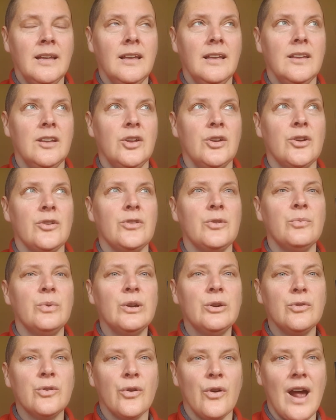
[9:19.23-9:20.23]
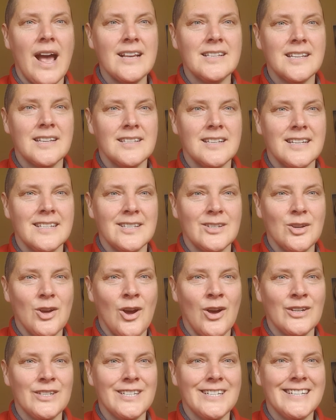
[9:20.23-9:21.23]
The real crisis is
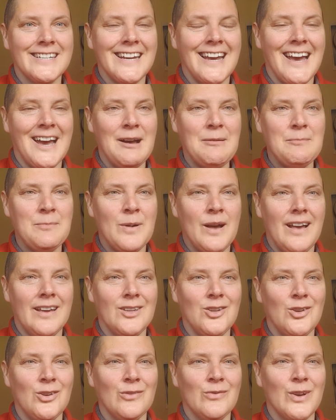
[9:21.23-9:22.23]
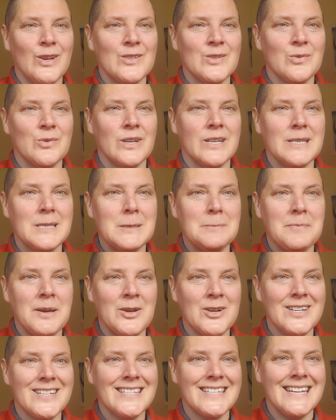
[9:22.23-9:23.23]
not a universal
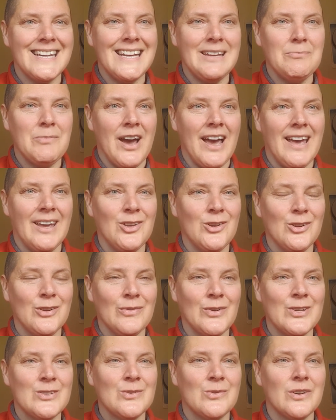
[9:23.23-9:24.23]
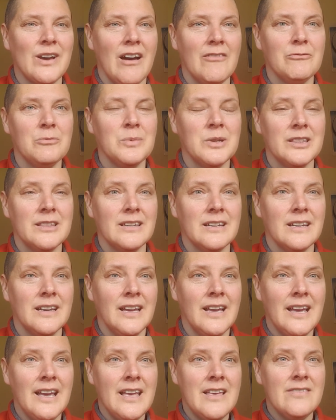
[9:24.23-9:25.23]
conspiracy by a universal government.
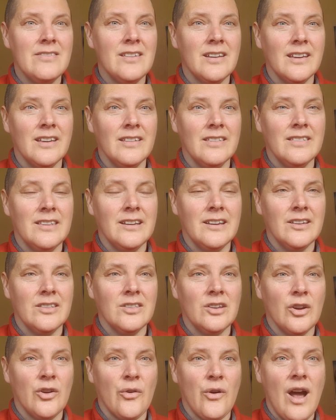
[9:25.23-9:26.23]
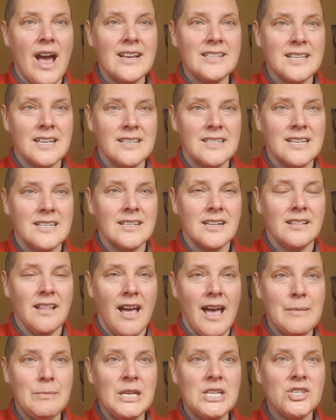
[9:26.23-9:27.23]
The crisis is
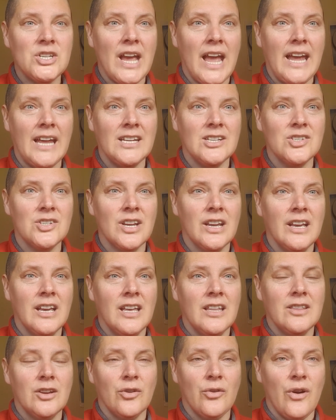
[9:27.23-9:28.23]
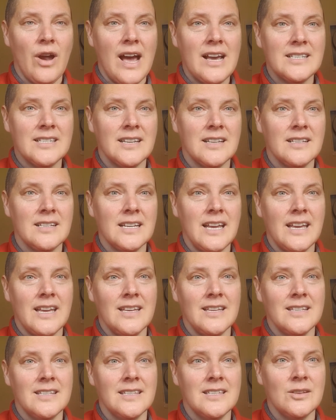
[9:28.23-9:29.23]
climate change. The crisis
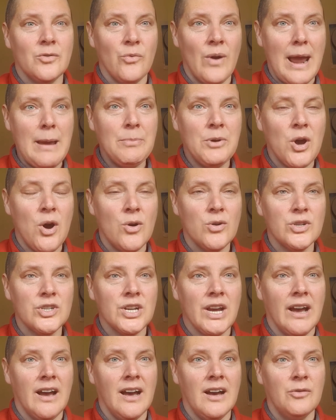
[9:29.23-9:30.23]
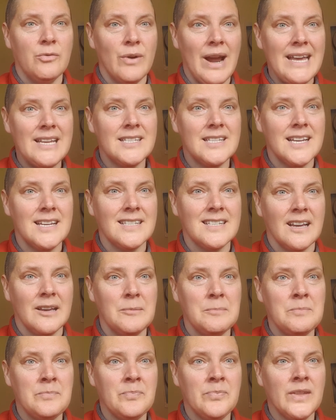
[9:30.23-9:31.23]
is rape culture,
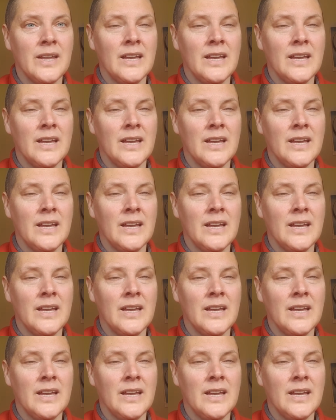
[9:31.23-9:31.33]
racism,